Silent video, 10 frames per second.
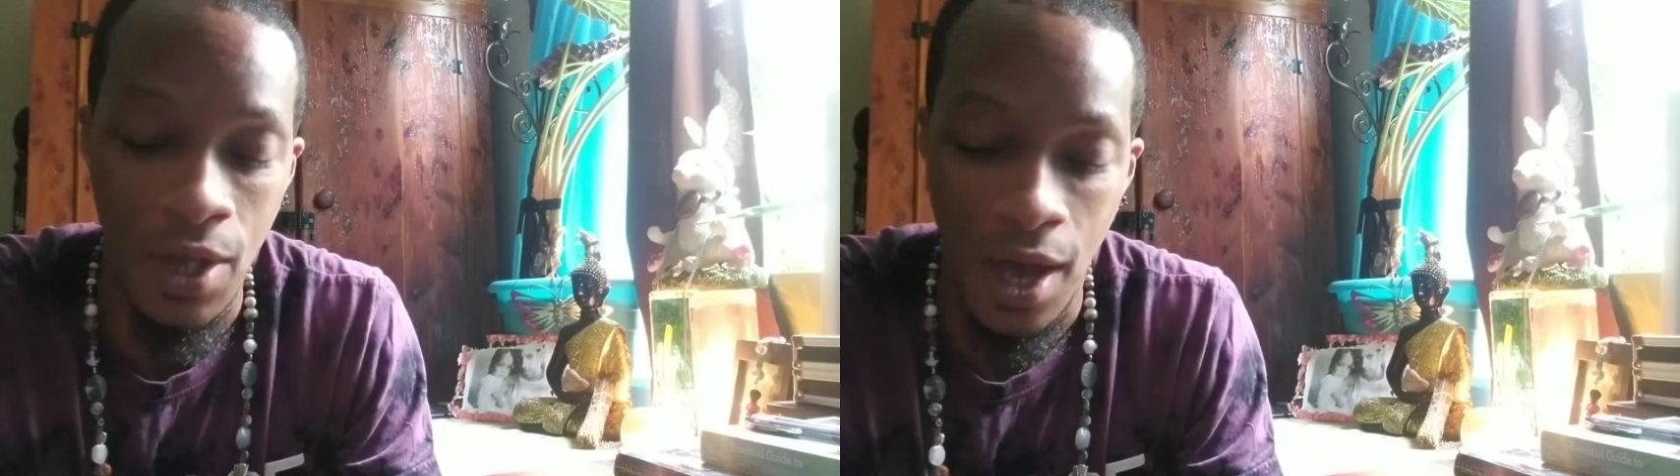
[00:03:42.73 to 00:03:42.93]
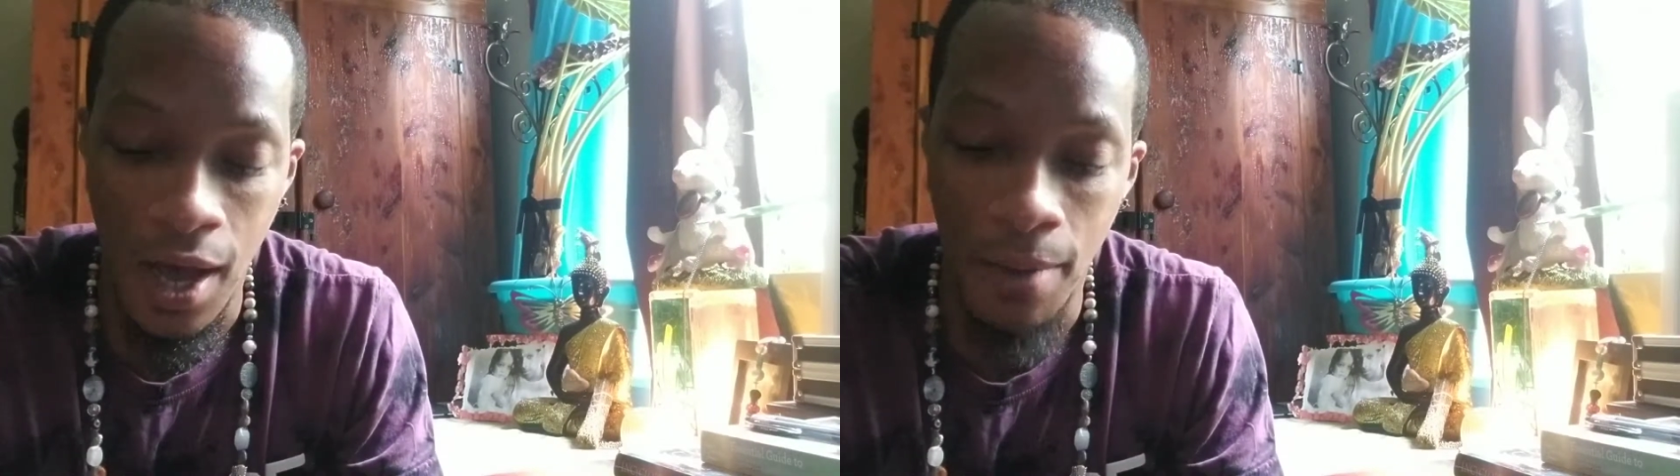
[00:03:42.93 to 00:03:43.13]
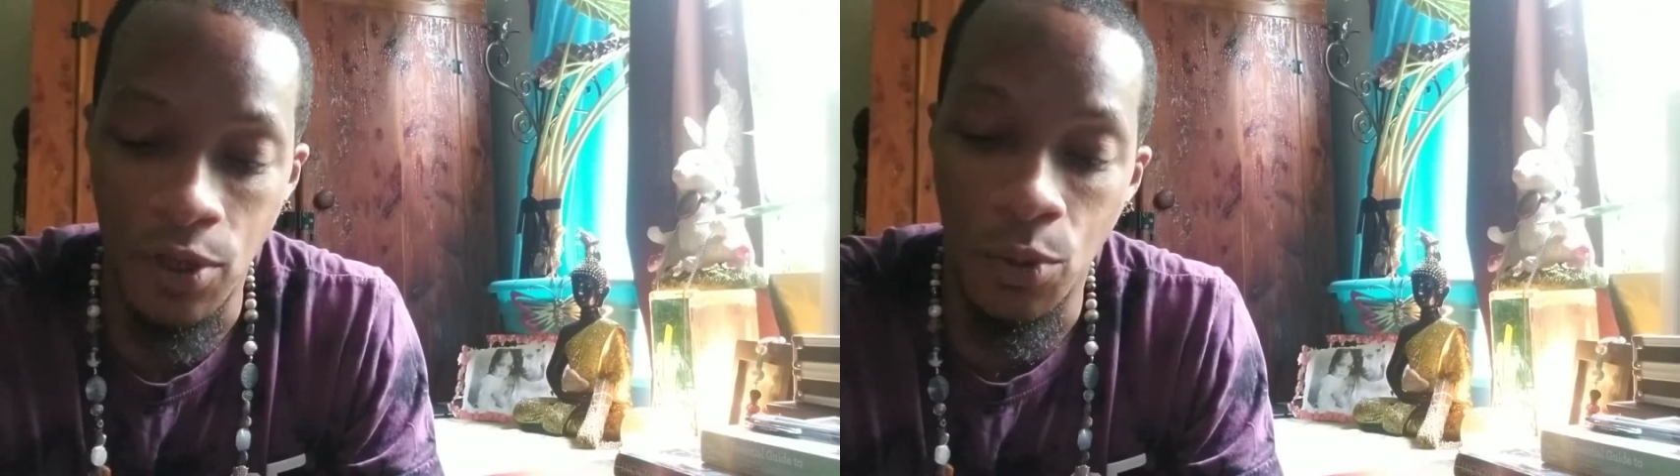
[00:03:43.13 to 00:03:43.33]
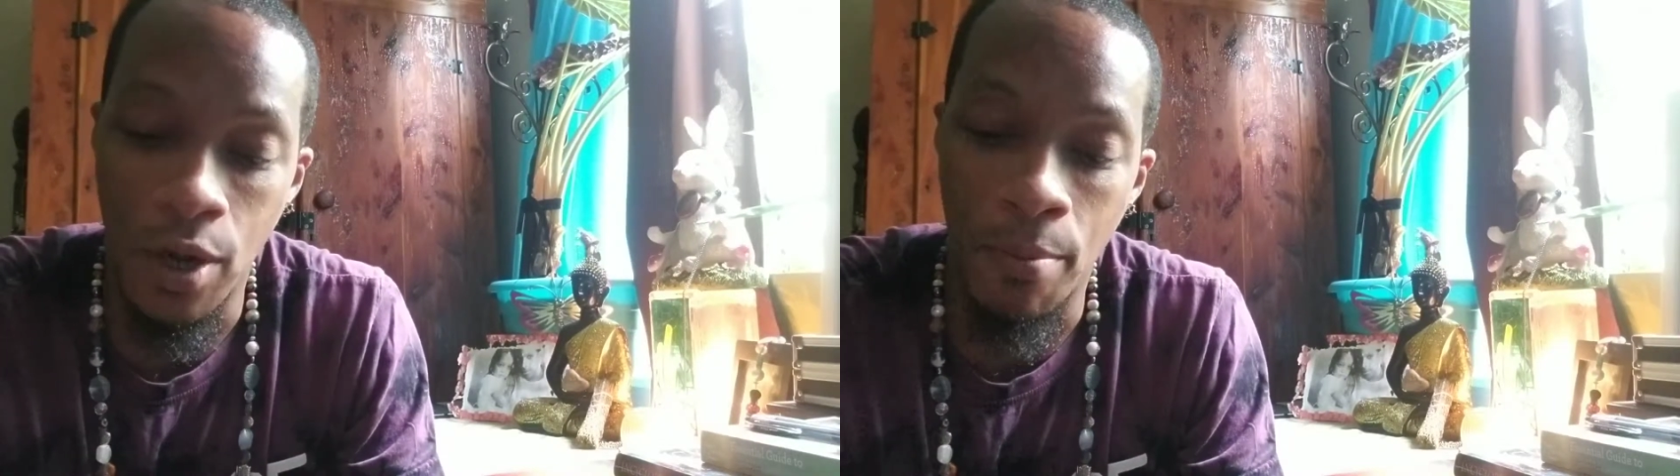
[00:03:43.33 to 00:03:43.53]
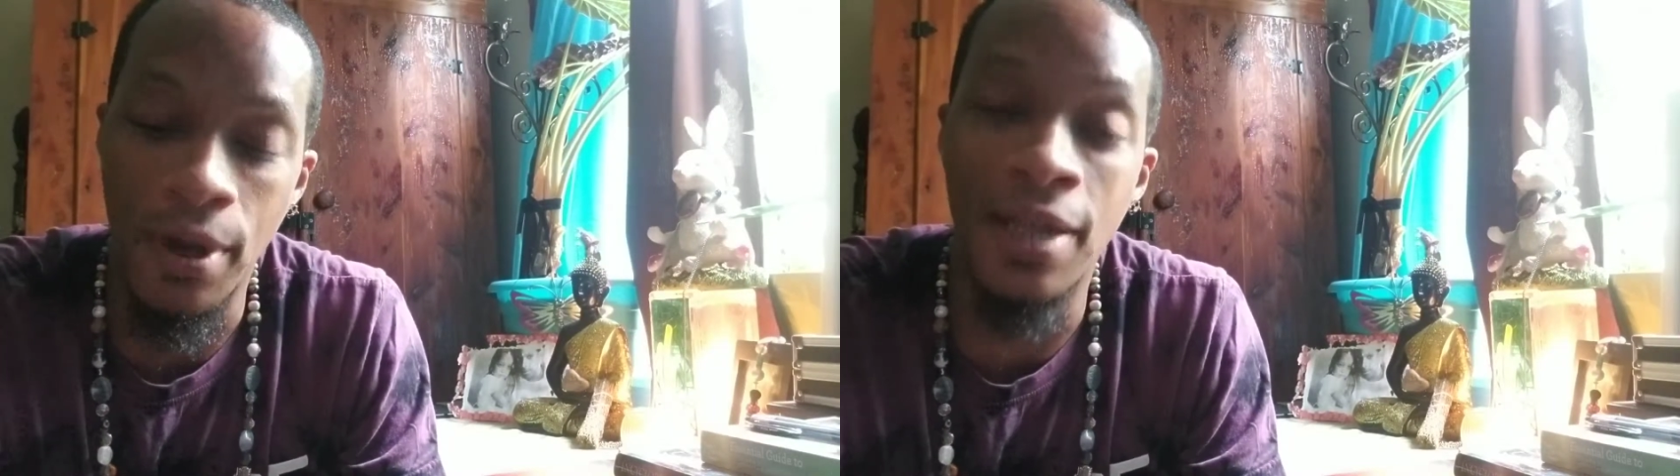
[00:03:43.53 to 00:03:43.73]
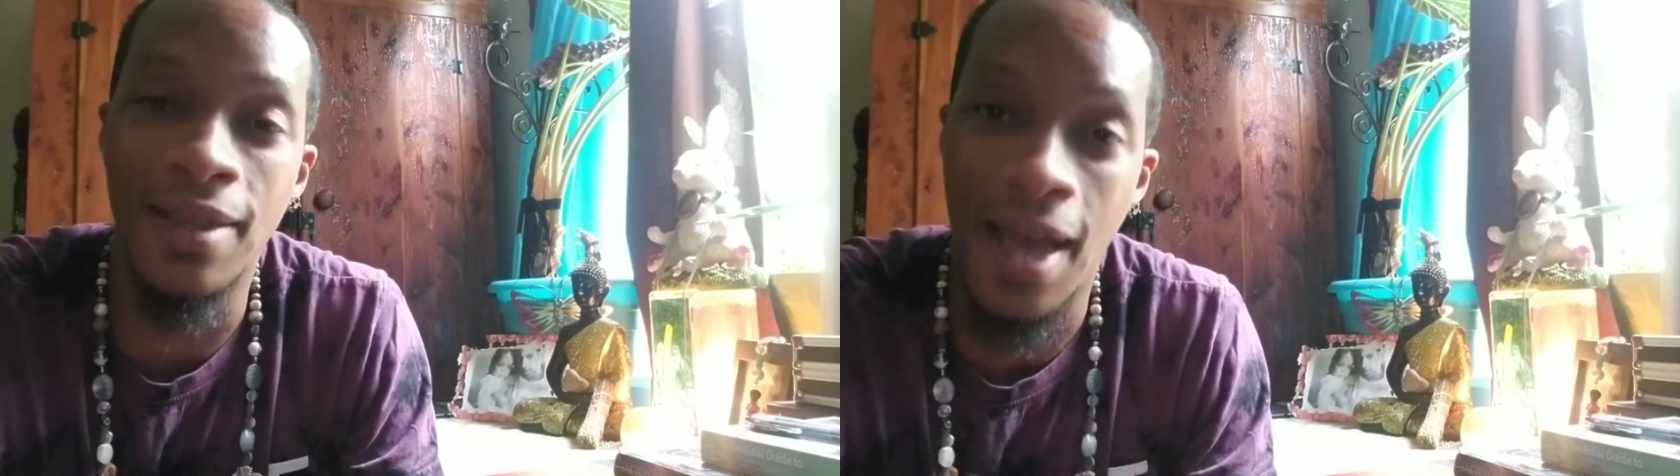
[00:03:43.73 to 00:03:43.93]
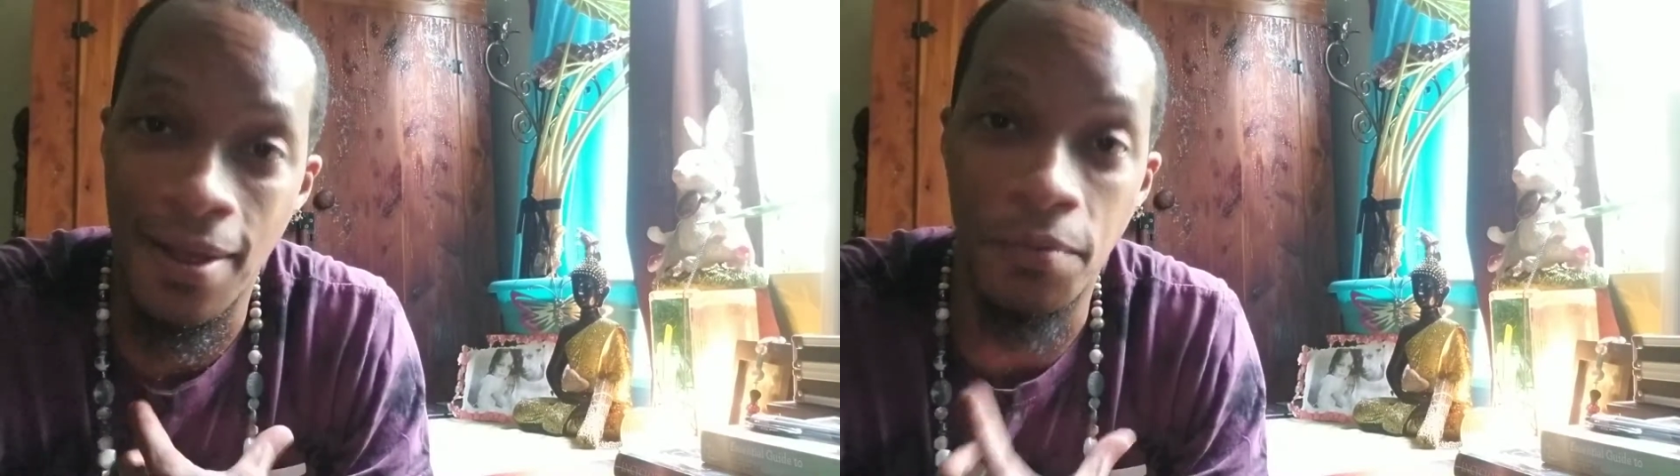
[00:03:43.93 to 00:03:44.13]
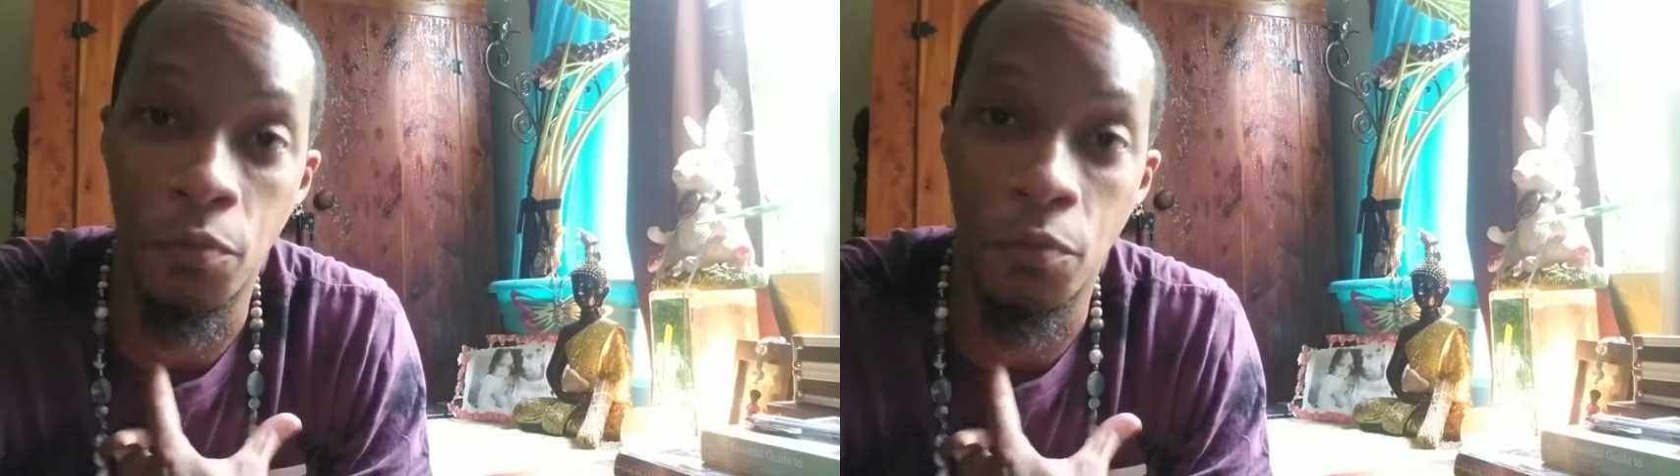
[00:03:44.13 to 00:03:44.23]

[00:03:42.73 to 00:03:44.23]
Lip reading: You want to bring that